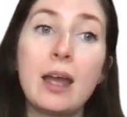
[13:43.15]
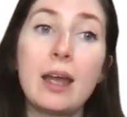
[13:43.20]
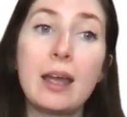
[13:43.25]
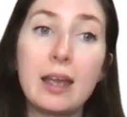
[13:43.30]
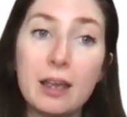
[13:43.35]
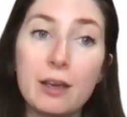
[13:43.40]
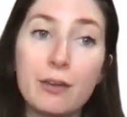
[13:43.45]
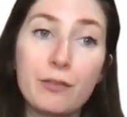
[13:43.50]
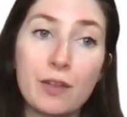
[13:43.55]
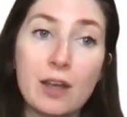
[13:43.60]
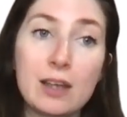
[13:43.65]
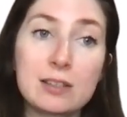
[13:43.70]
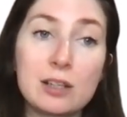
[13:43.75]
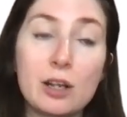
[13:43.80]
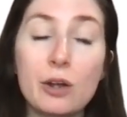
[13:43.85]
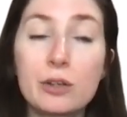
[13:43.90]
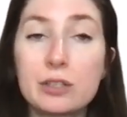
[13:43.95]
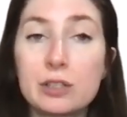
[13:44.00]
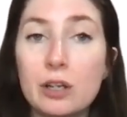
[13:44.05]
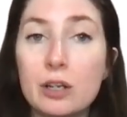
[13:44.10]
If there's
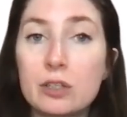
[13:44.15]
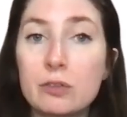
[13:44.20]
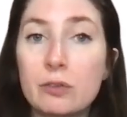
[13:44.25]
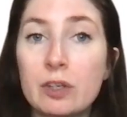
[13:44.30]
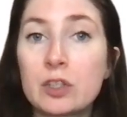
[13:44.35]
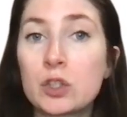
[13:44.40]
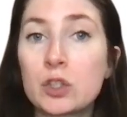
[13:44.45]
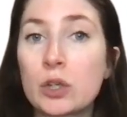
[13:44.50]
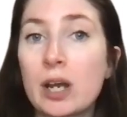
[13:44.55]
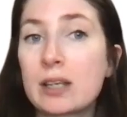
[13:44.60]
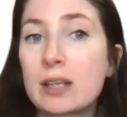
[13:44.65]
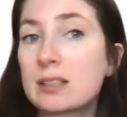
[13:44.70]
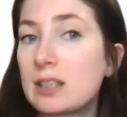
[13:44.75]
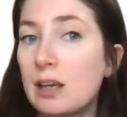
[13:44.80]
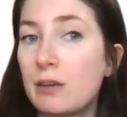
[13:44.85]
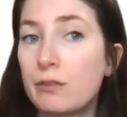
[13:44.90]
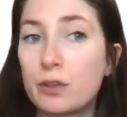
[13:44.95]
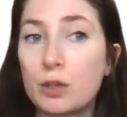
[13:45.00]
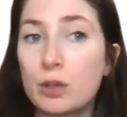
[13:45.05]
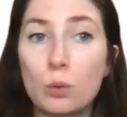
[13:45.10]
loads and loads of interest,
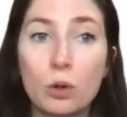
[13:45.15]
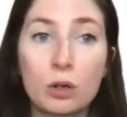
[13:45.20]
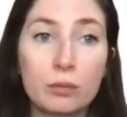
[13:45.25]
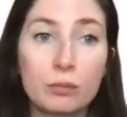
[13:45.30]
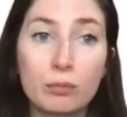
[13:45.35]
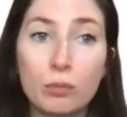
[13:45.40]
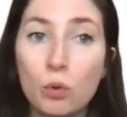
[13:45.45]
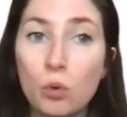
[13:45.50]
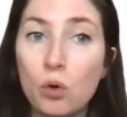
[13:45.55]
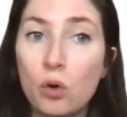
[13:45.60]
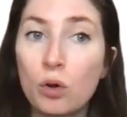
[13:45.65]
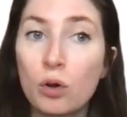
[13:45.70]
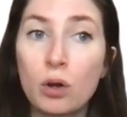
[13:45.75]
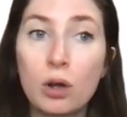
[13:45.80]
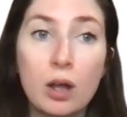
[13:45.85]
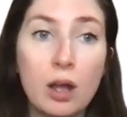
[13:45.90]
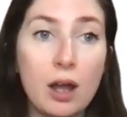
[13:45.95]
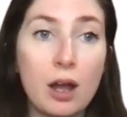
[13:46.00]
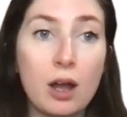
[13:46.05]
if you want more